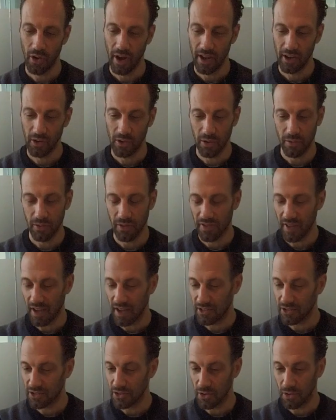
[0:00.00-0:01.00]
I agree with
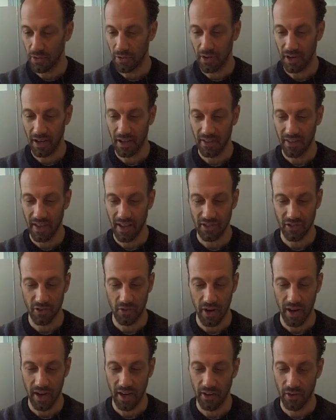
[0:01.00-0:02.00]
that. So that's great.